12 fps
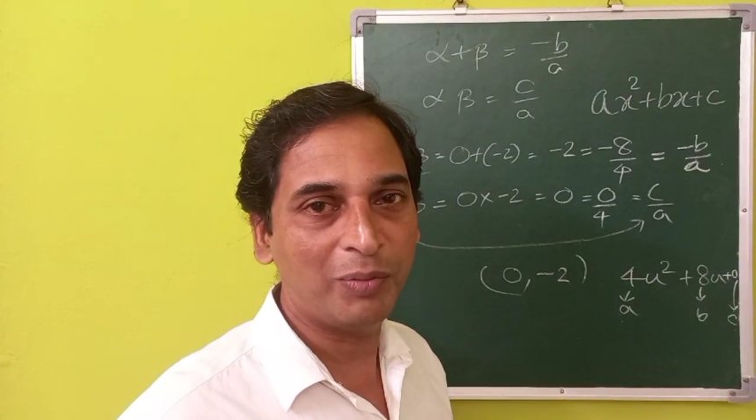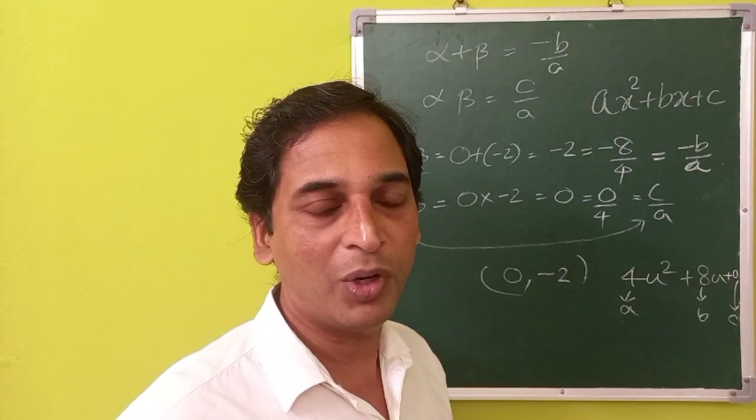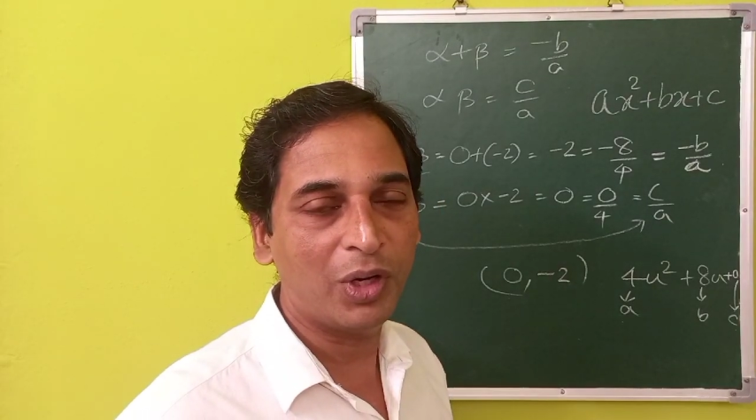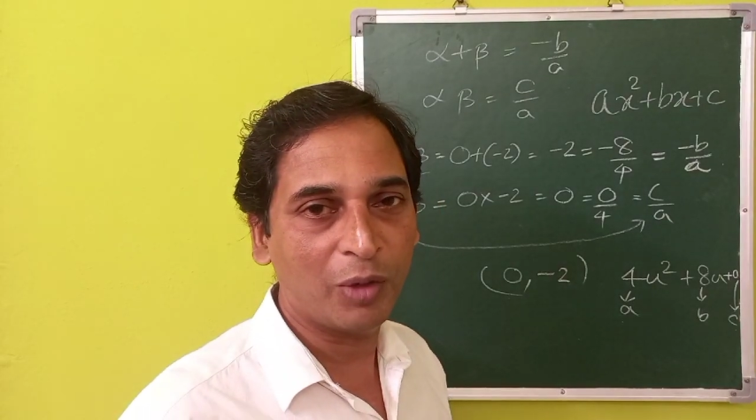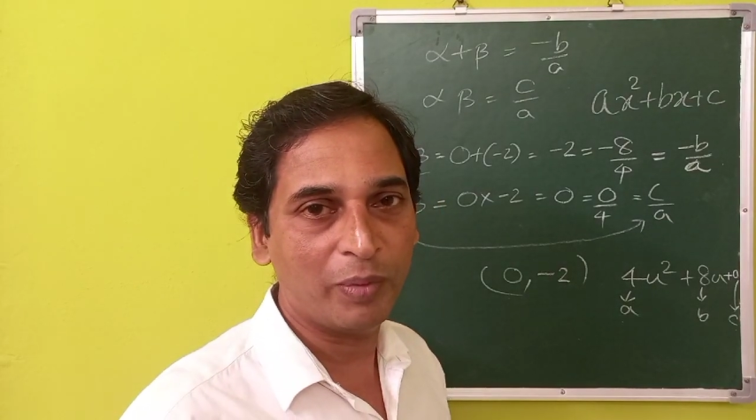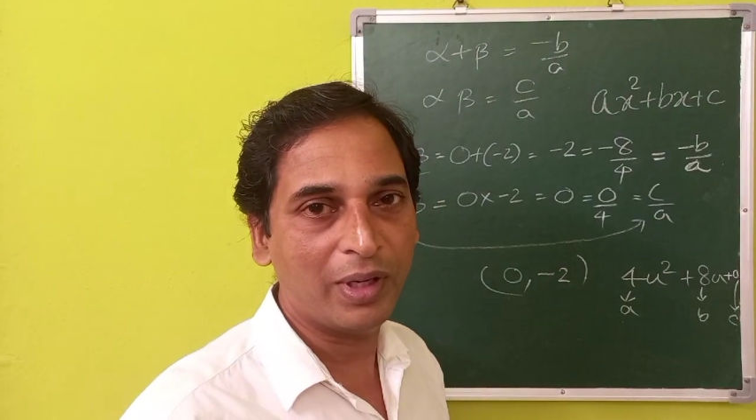
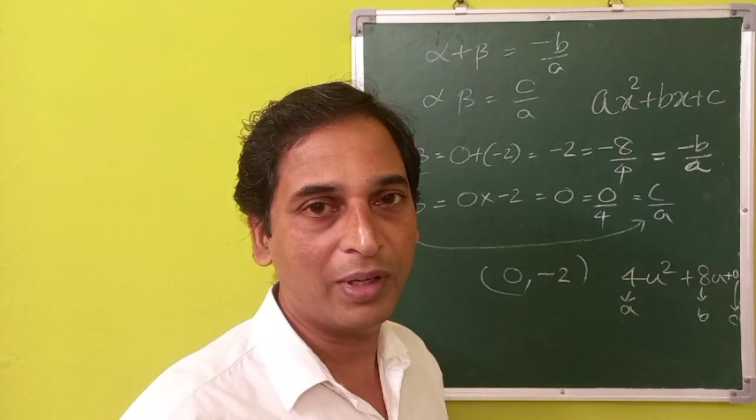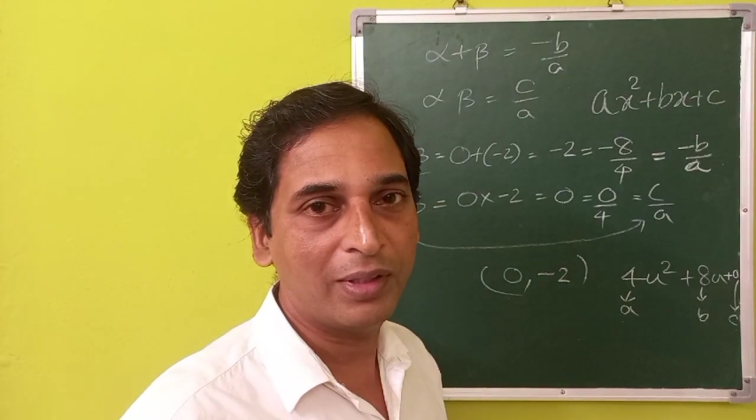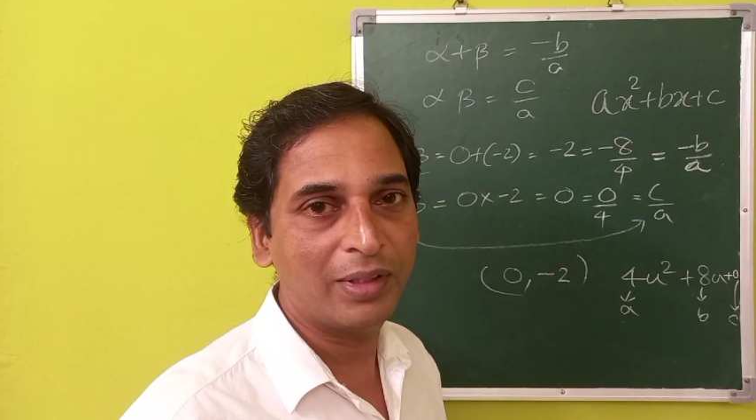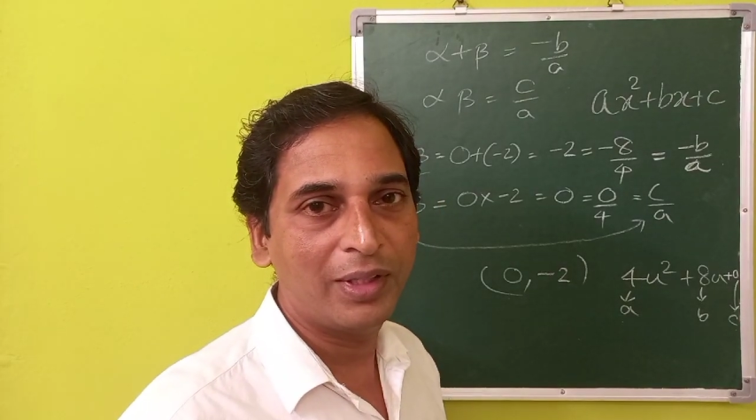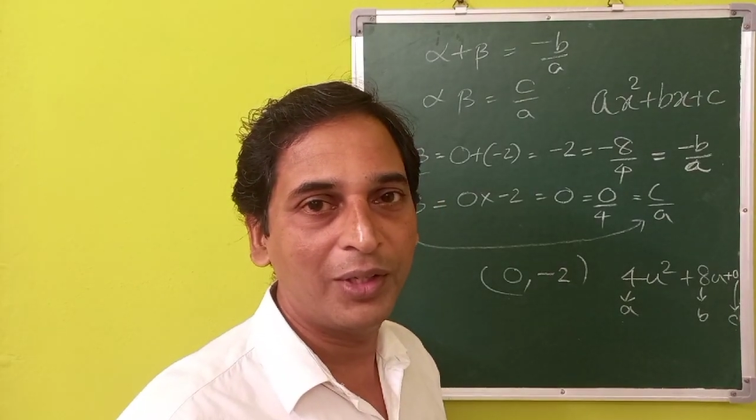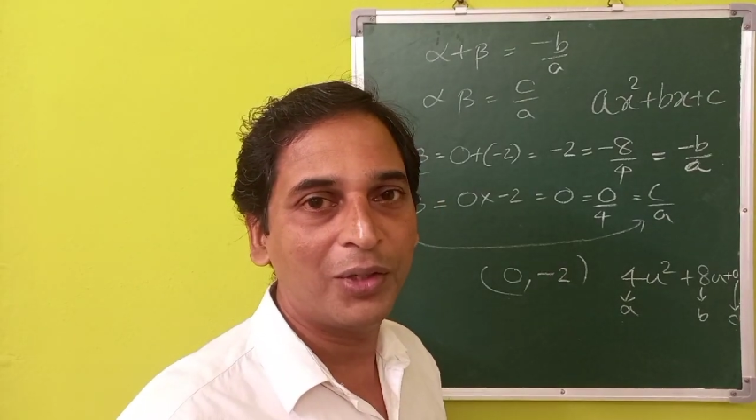polynomial.
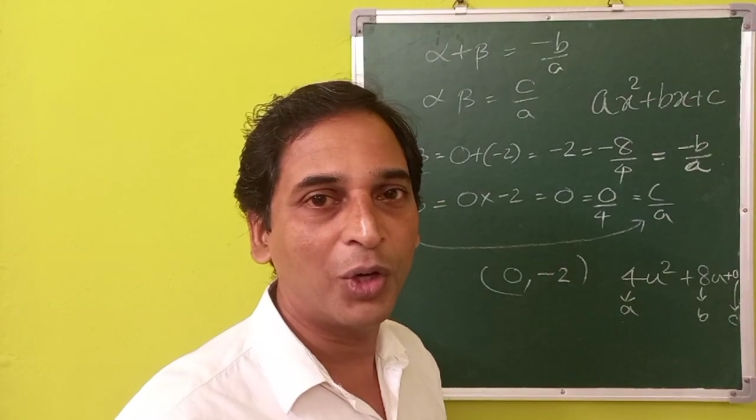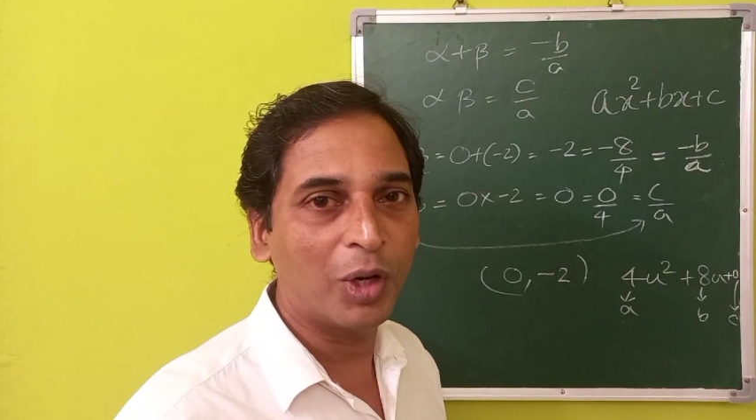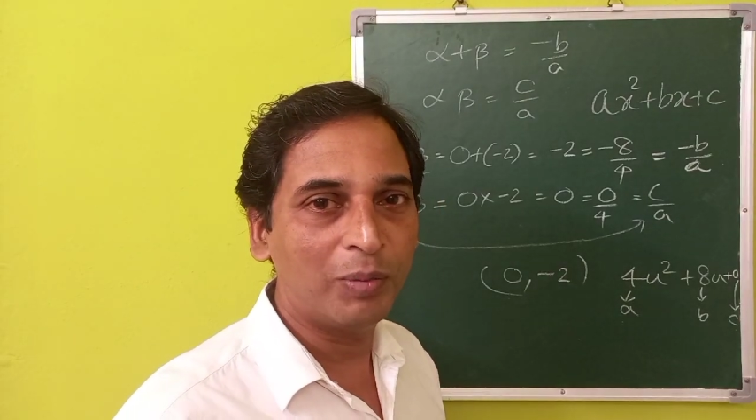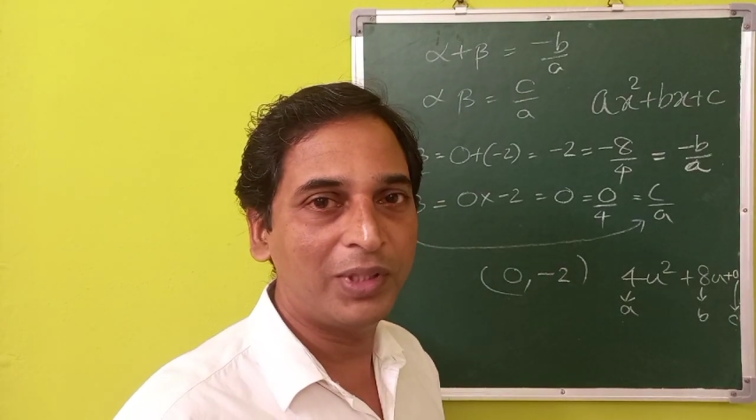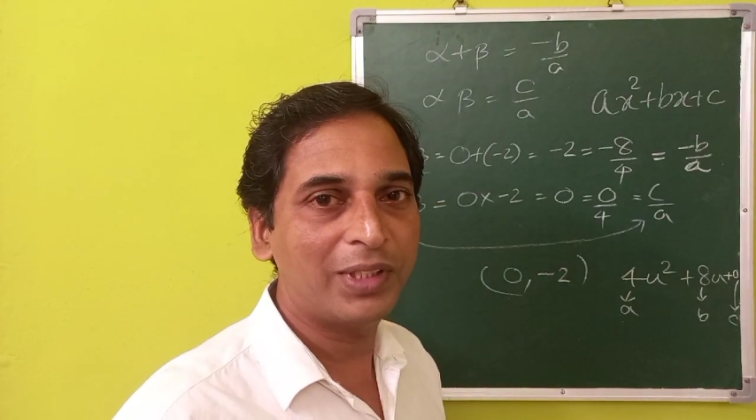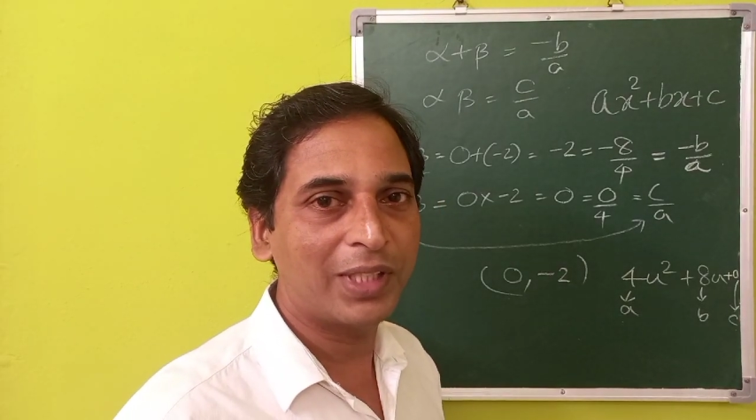
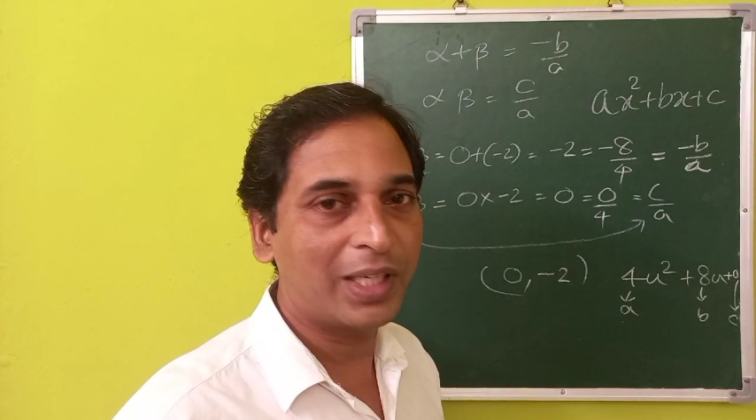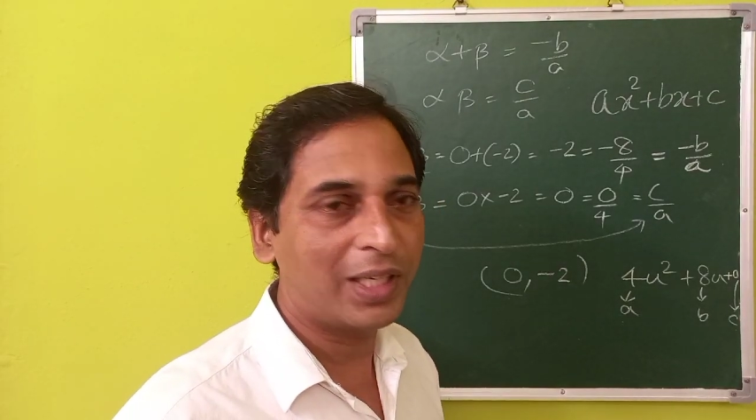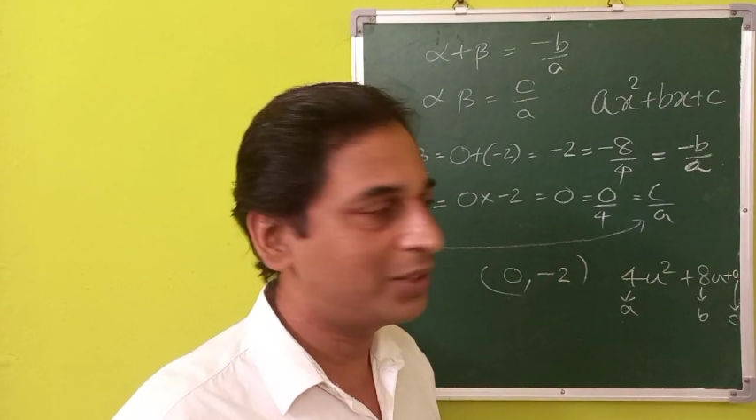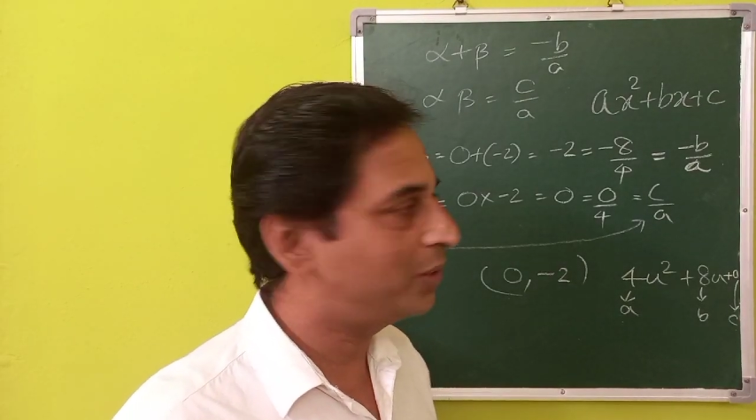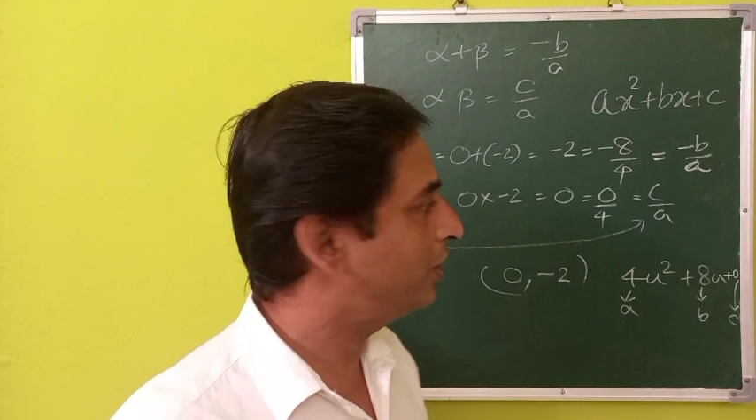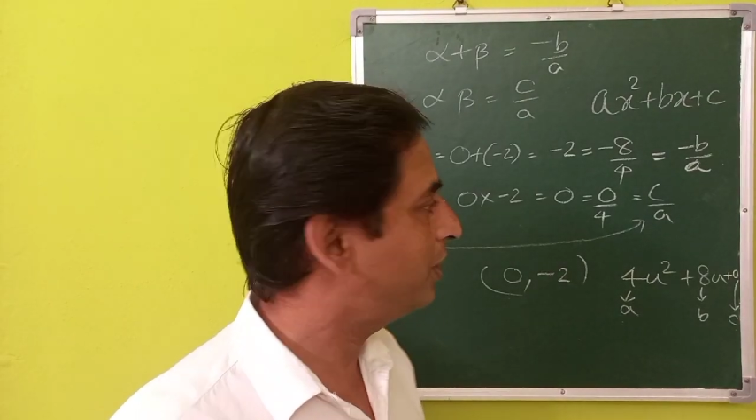Hope this is
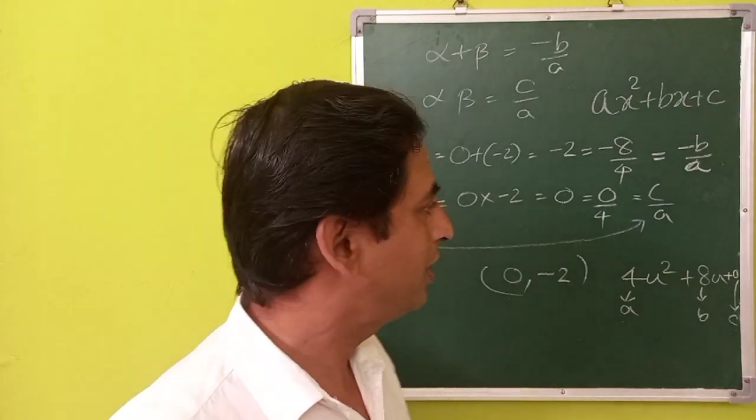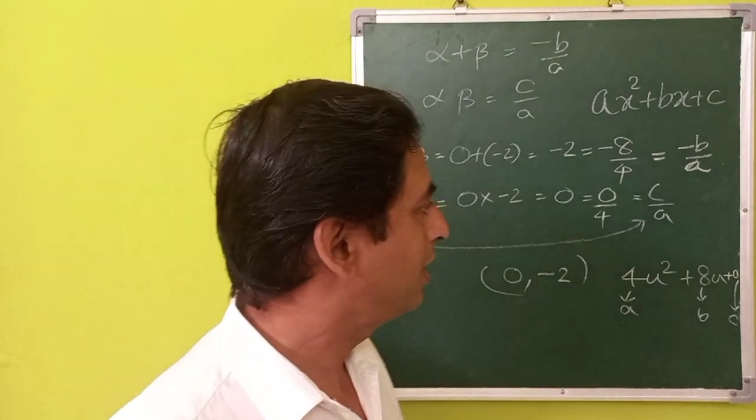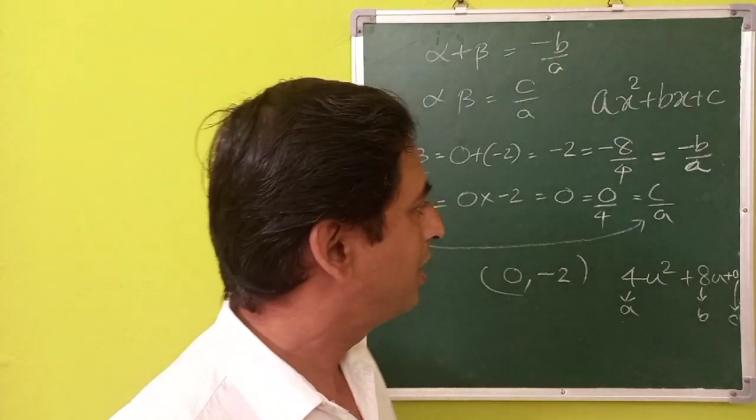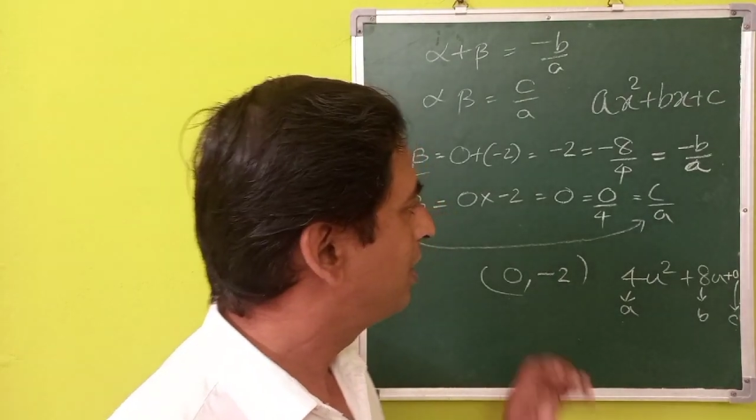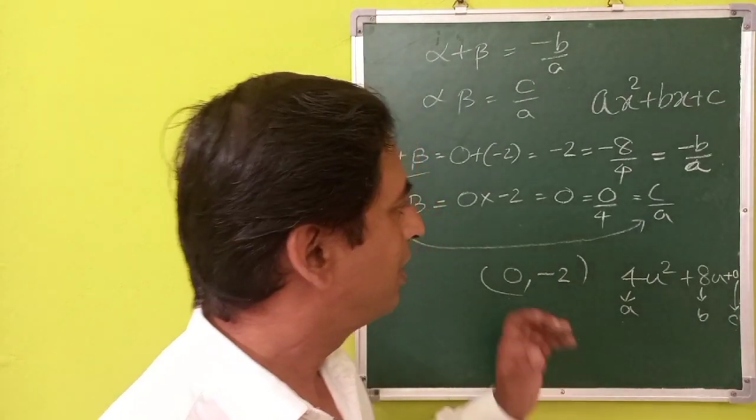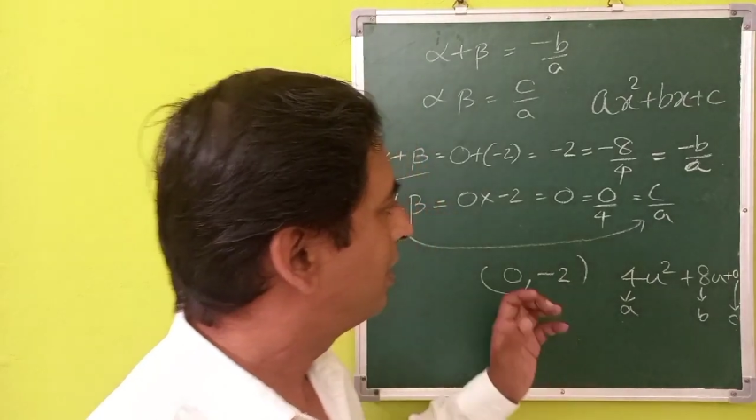understood.